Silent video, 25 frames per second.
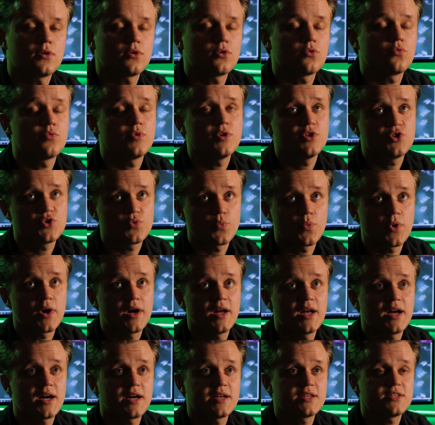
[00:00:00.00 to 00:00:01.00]
Now, the reason
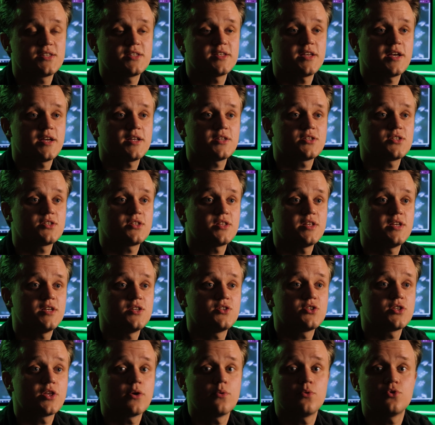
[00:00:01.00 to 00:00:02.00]
why I set the
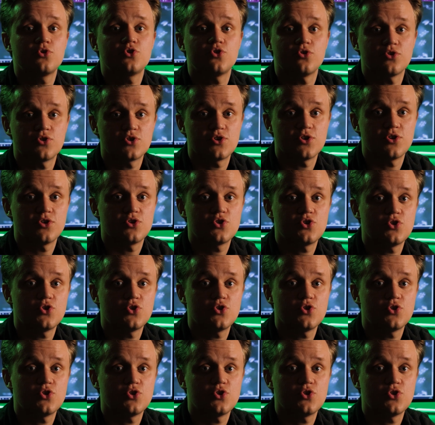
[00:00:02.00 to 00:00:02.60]
slower shutter